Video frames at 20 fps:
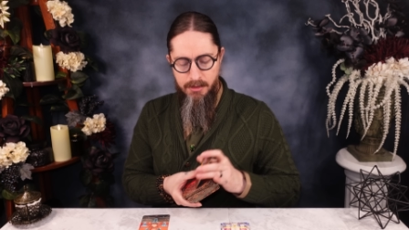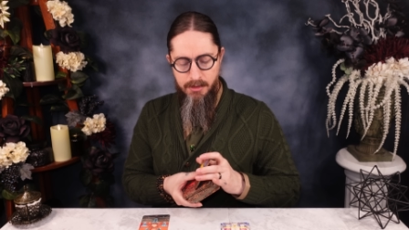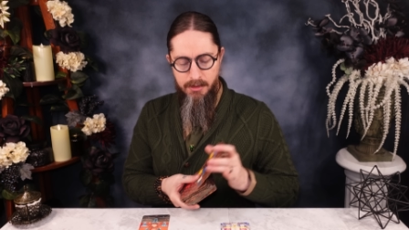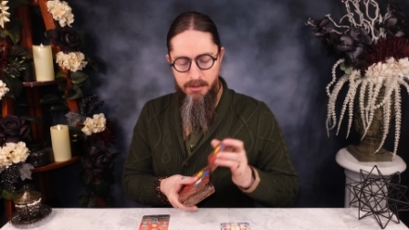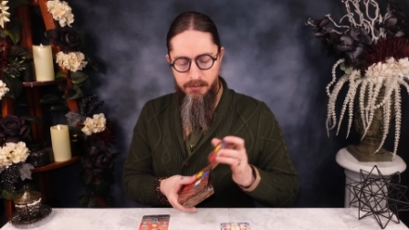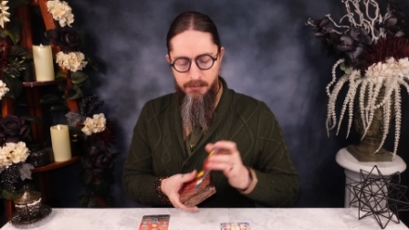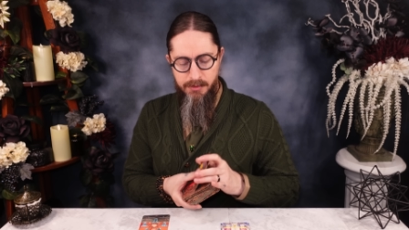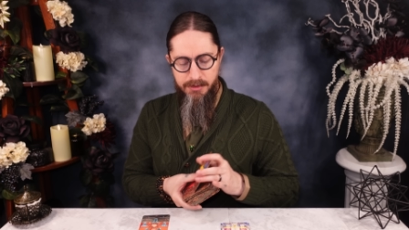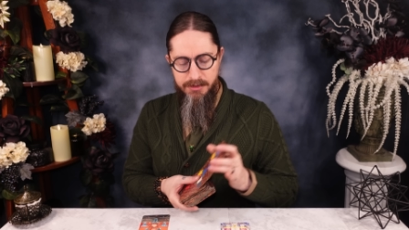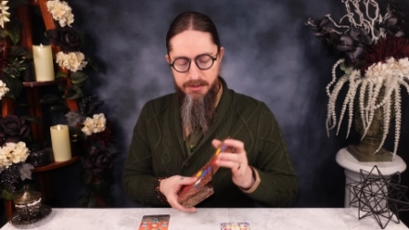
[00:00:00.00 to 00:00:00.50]

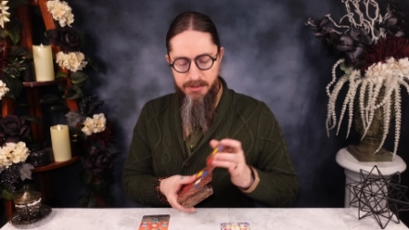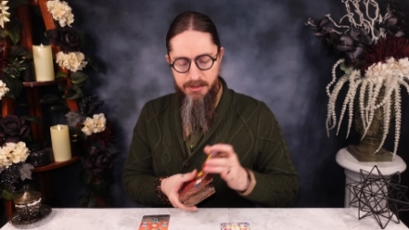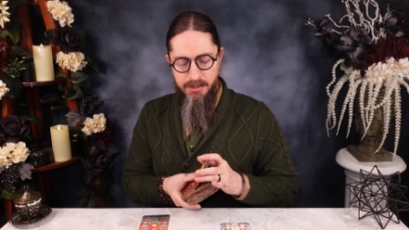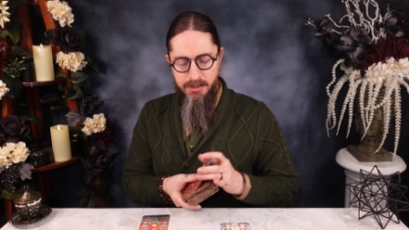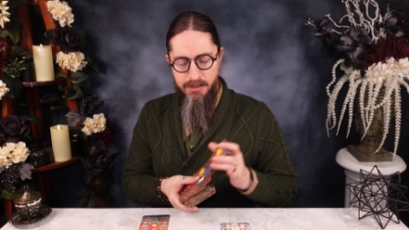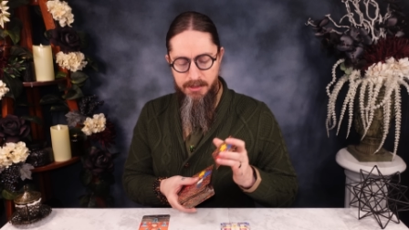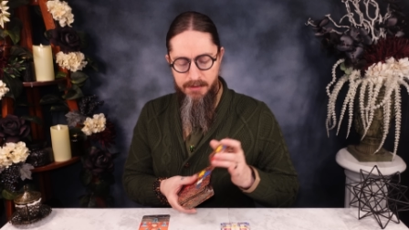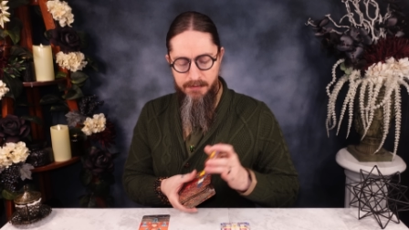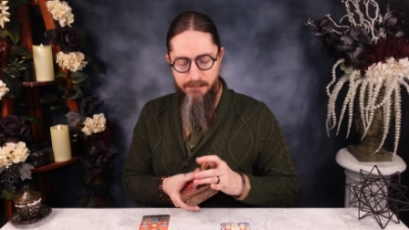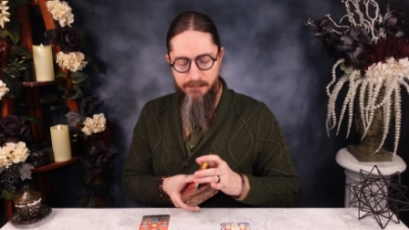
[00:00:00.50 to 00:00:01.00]
and we
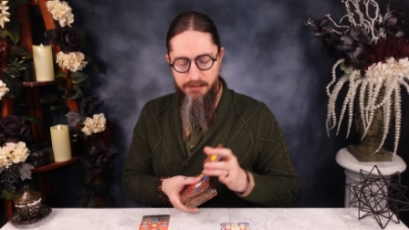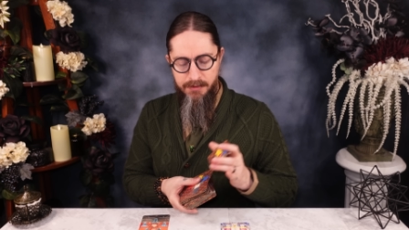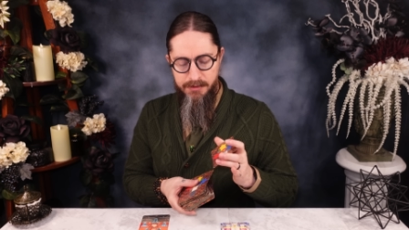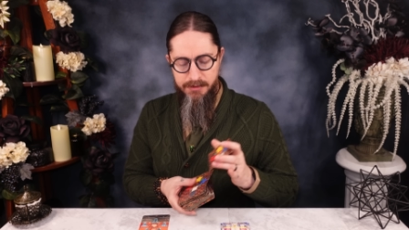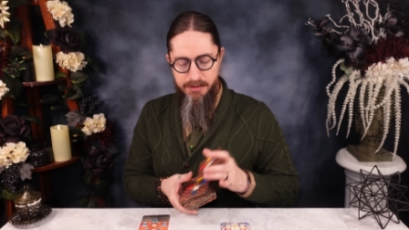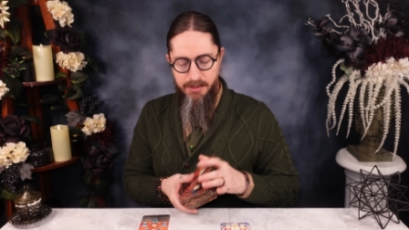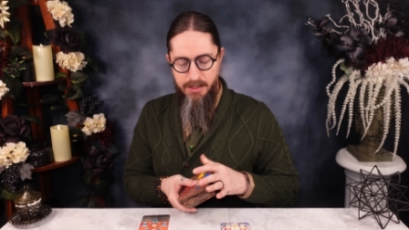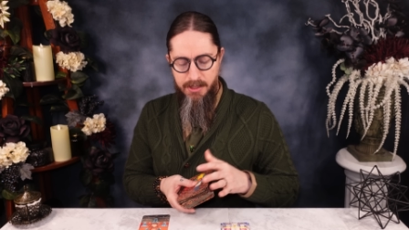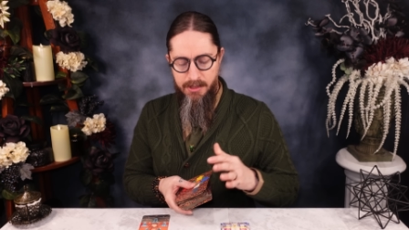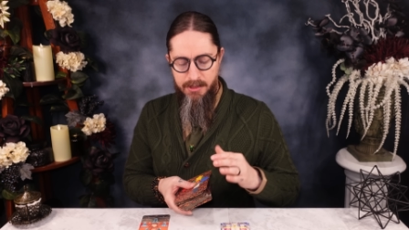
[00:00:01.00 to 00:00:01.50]
see if
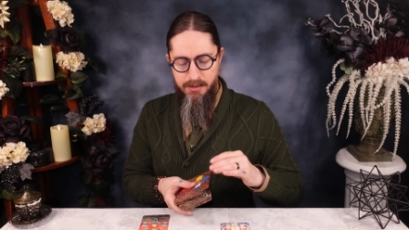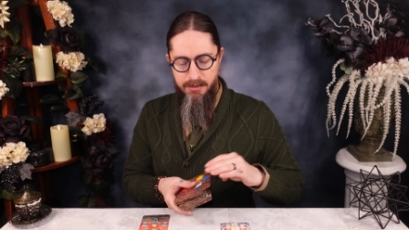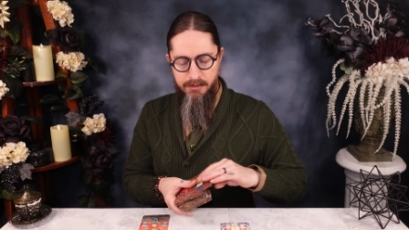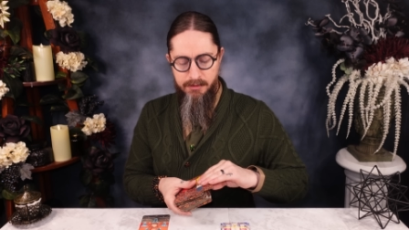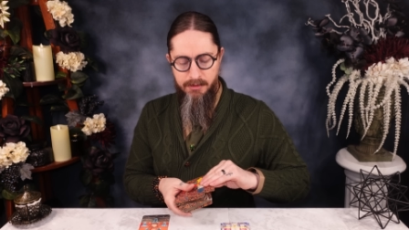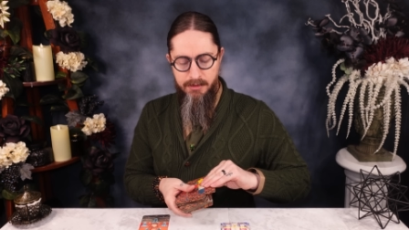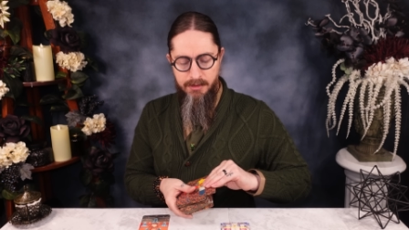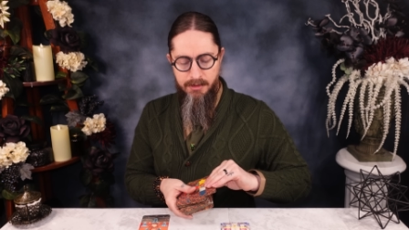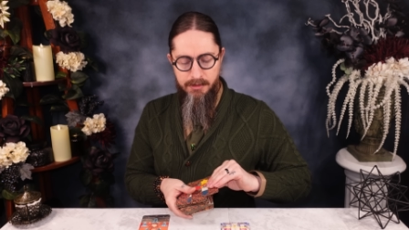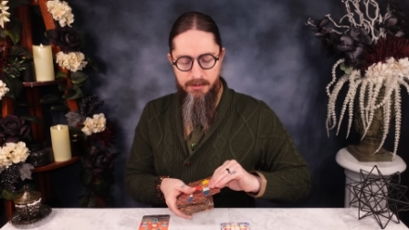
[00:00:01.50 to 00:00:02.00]
this
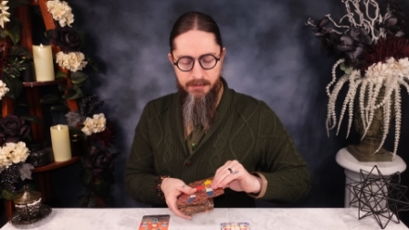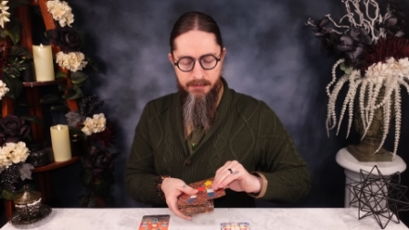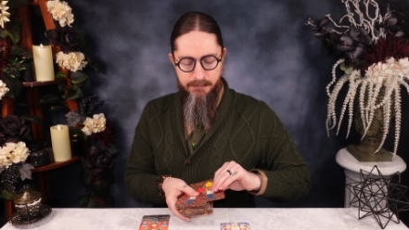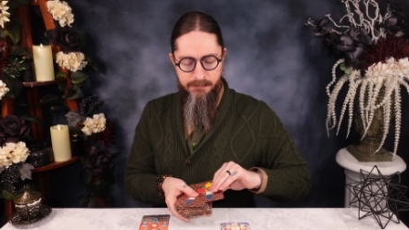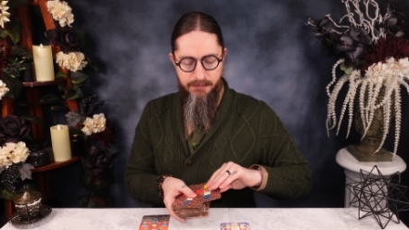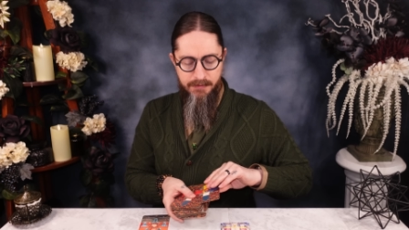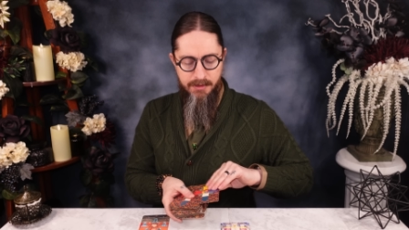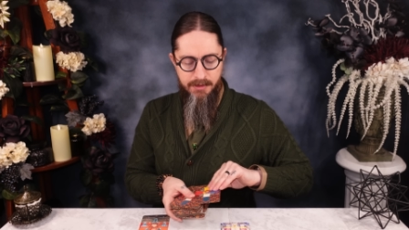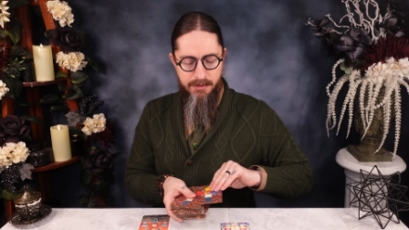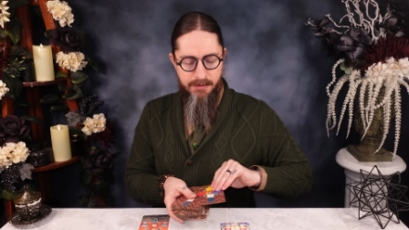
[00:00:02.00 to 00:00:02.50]
can kind
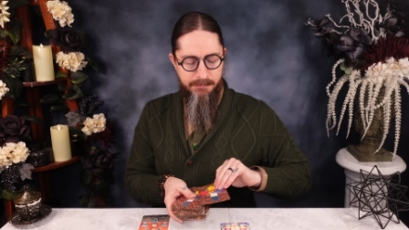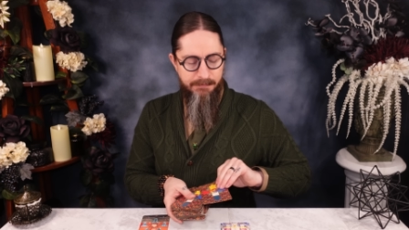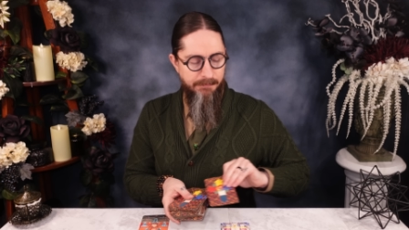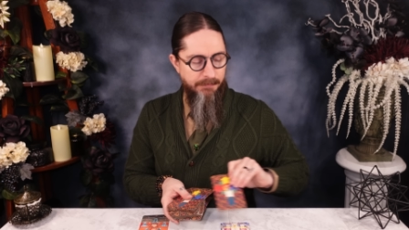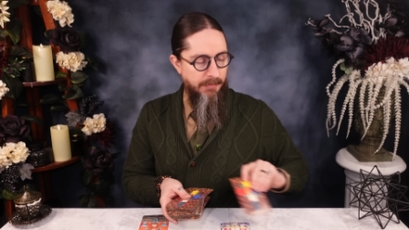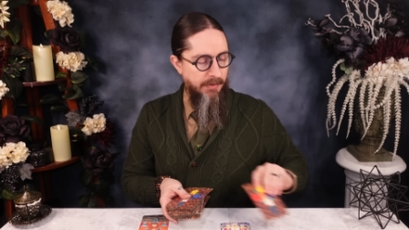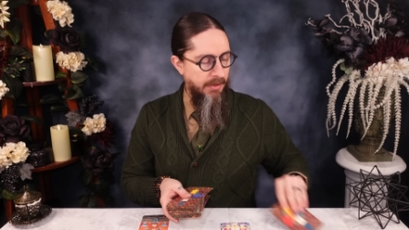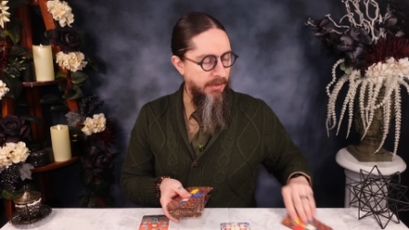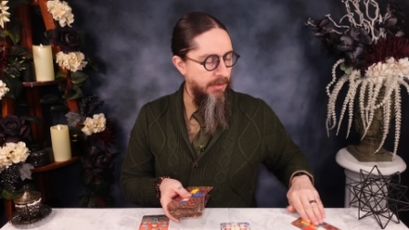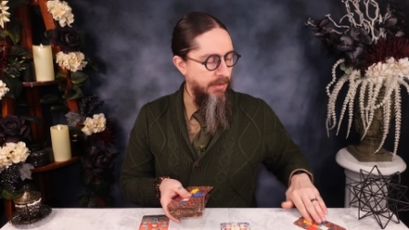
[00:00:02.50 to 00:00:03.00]
of, um,